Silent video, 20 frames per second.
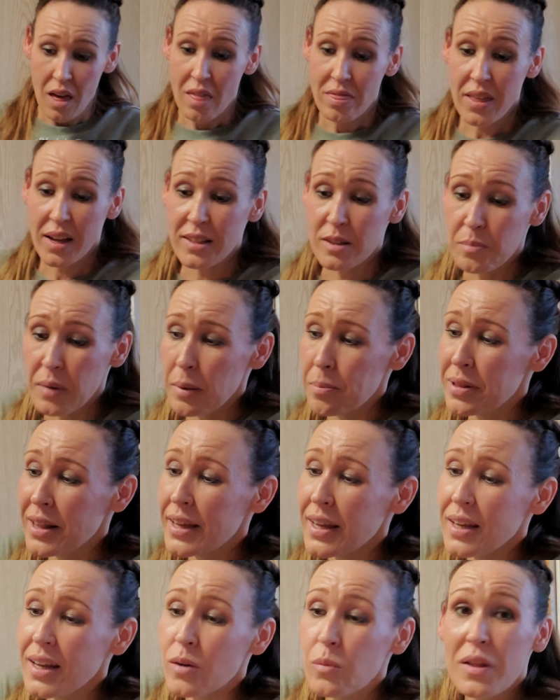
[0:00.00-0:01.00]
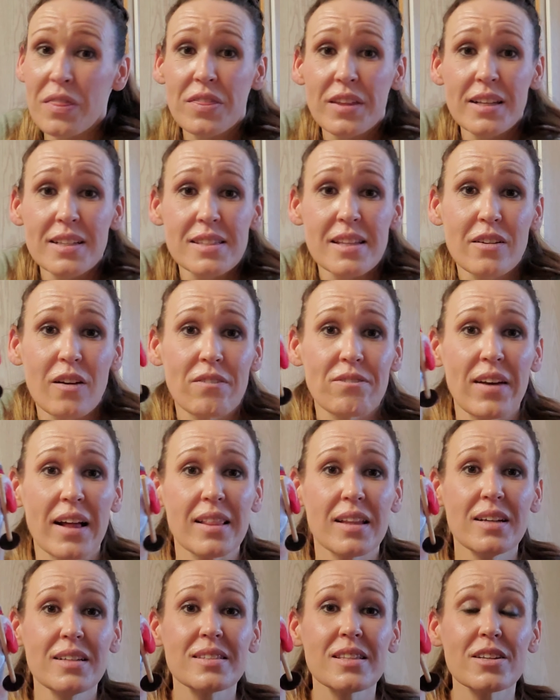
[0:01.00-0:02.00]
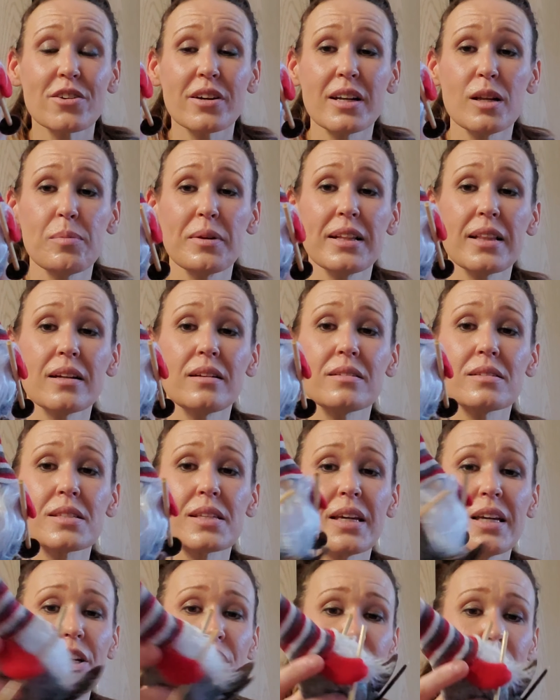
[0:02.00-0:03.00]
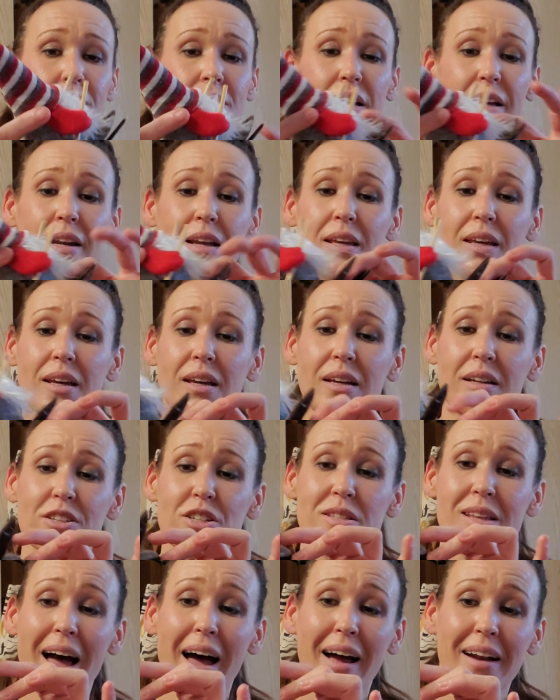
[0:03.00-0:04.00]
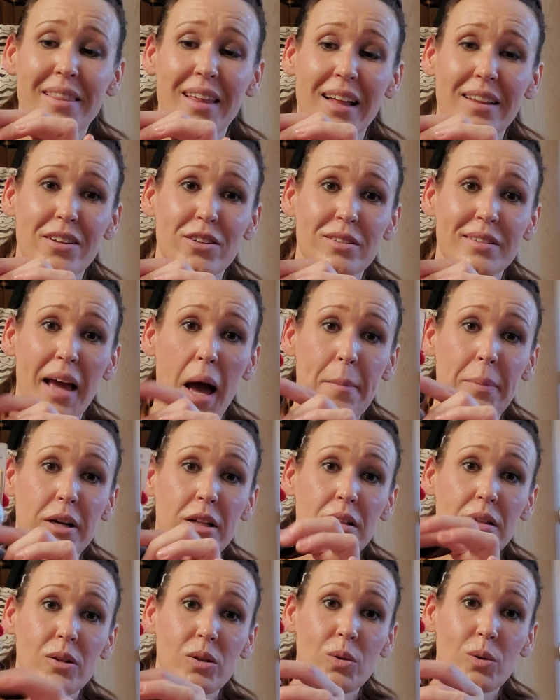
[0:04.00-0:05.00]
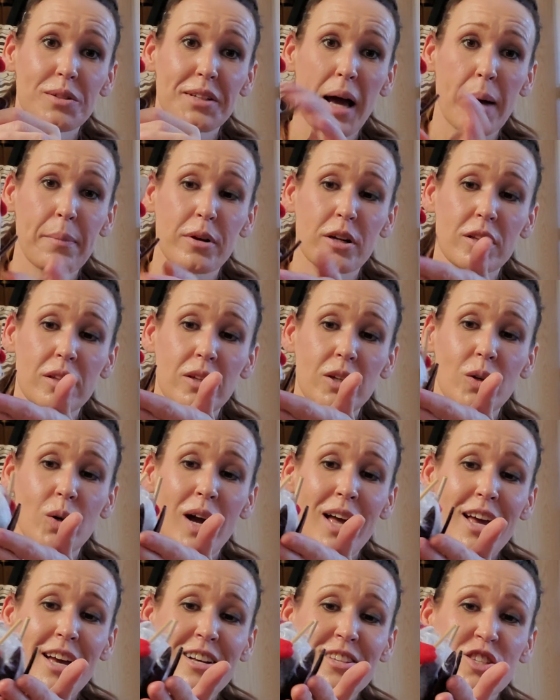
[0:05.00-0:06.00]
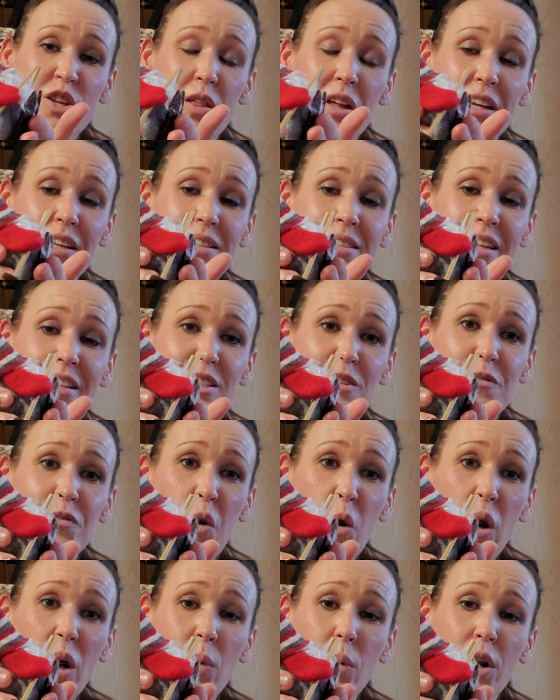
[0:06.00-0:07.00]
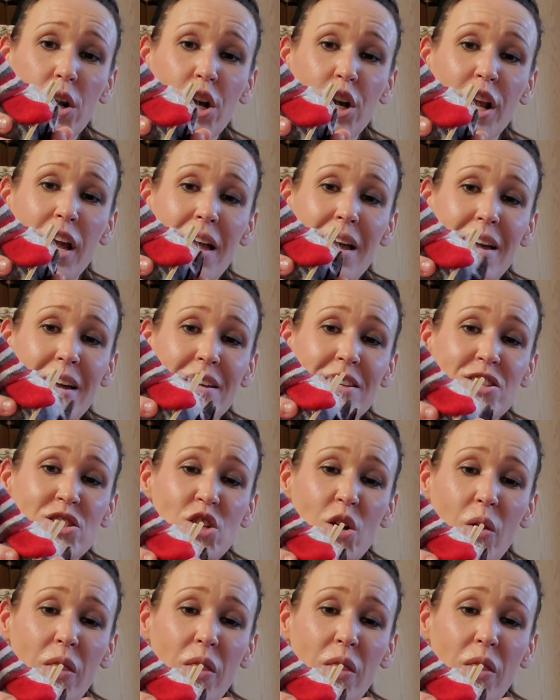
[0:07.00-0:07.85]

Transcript: that's my plan with these little fellas. They're gonna be little skiers. And again, just add that little dab of glue, dab of glue, so that he sits forward so